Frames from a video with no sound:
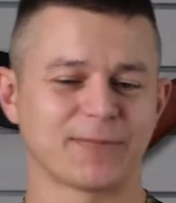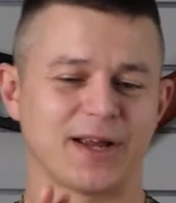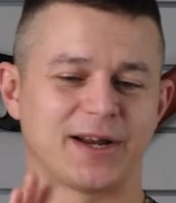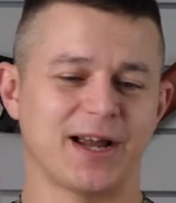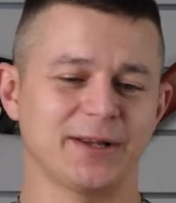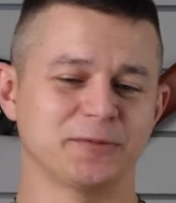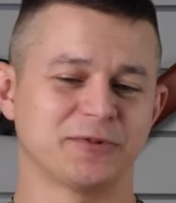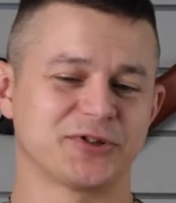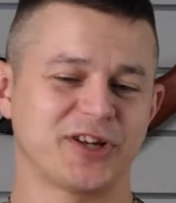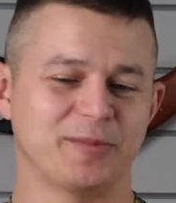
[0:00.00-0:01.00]
a kind of
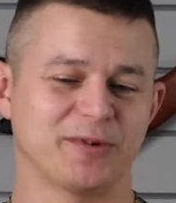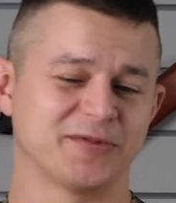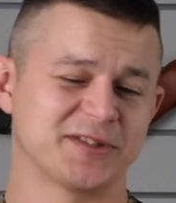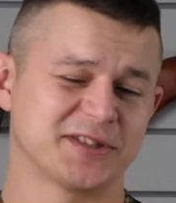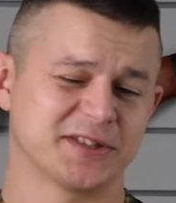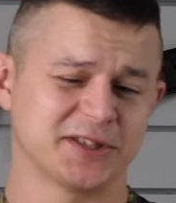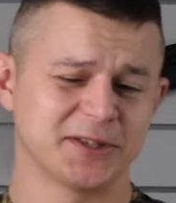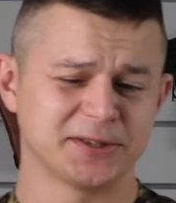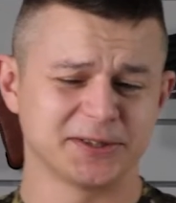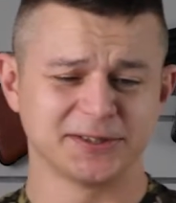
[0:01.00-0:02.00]
a shape of
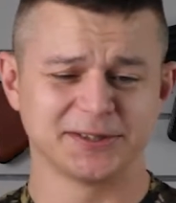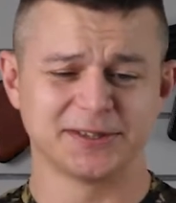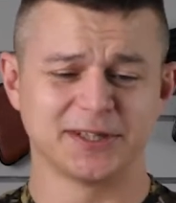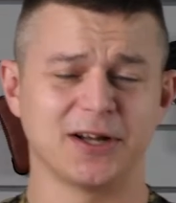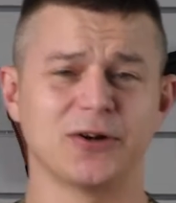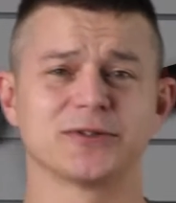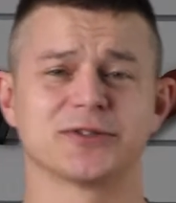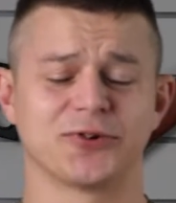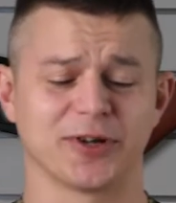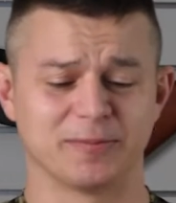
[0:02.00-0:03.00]
certain
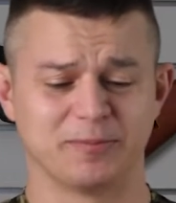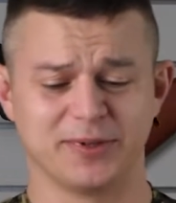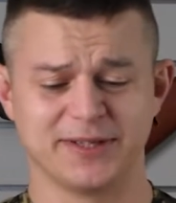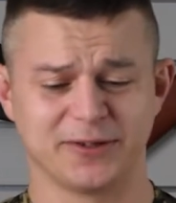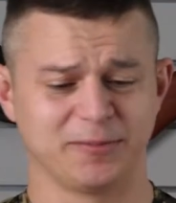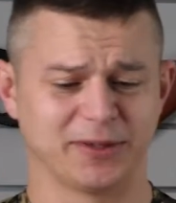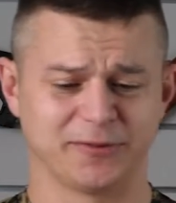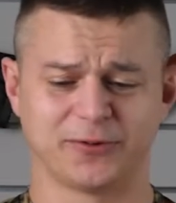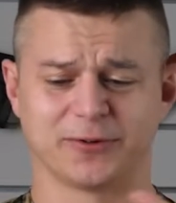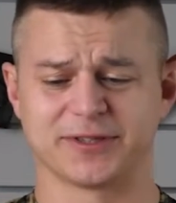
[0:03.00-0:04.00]
Austrian pistol, but
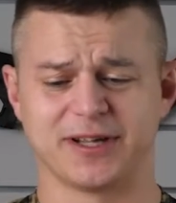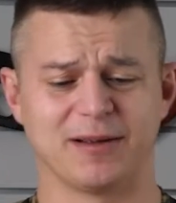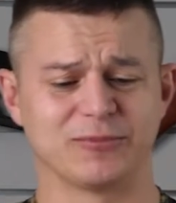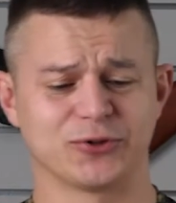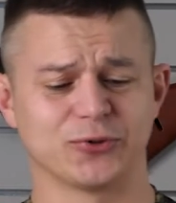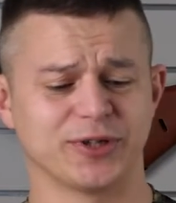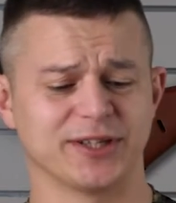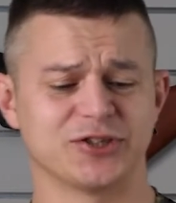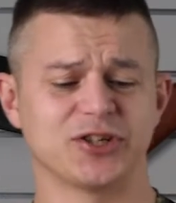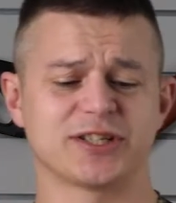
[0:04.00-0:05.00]
of course I'm sure
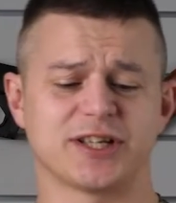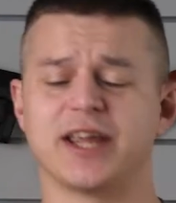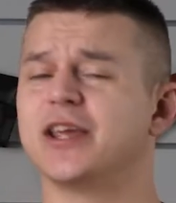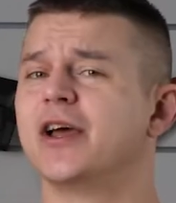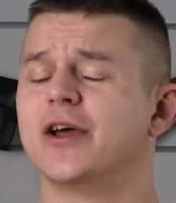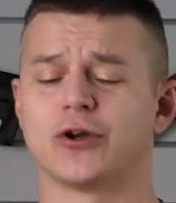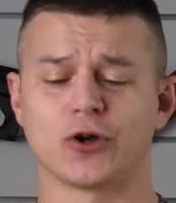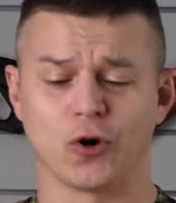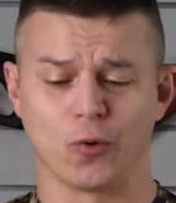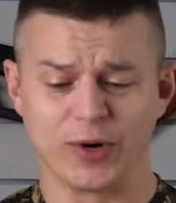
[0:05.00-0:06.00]
it's just a
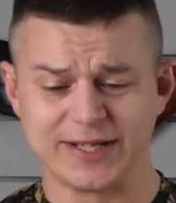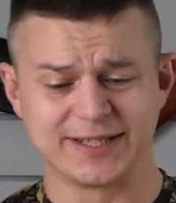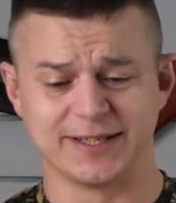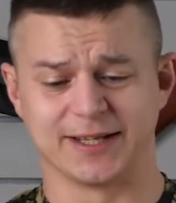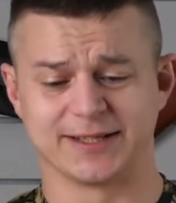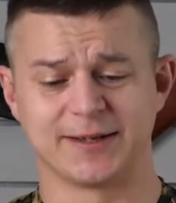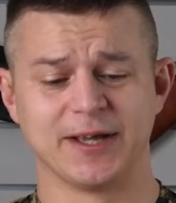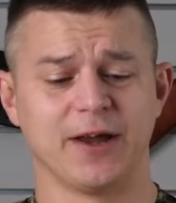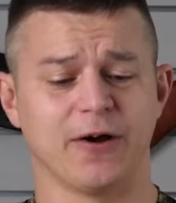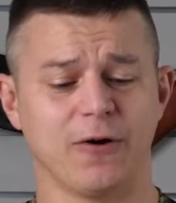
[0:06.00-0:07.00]
coincidence.
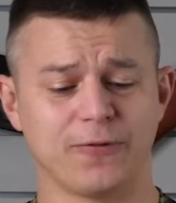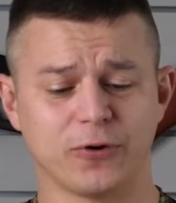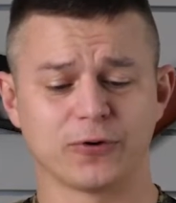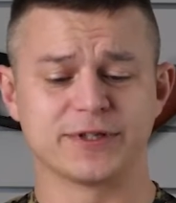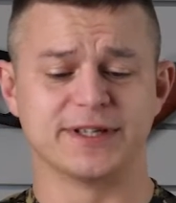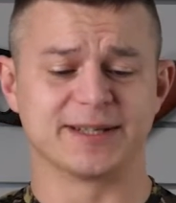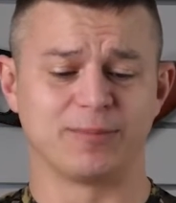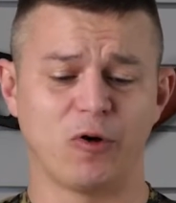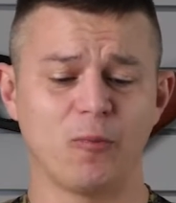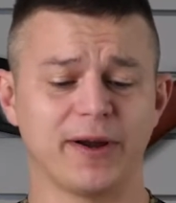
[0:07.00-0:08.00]
Of course it's a
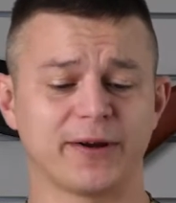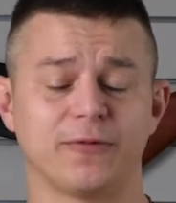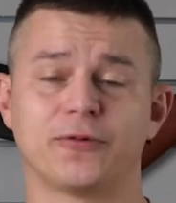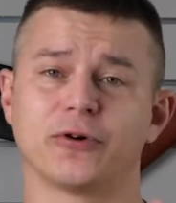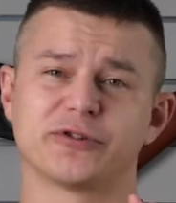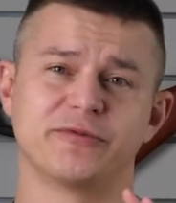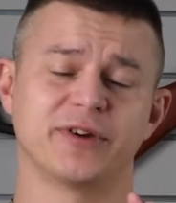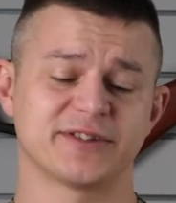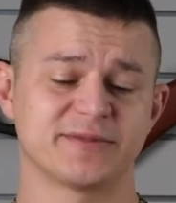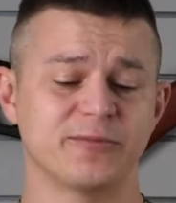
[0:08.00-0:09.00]
blowback, of course we've
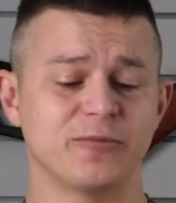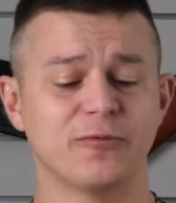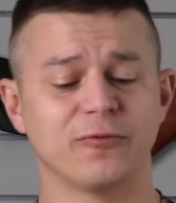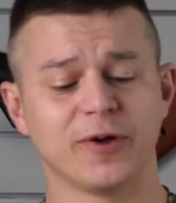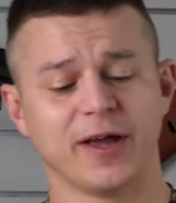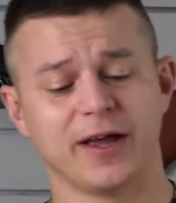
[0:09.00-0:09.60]
got smooth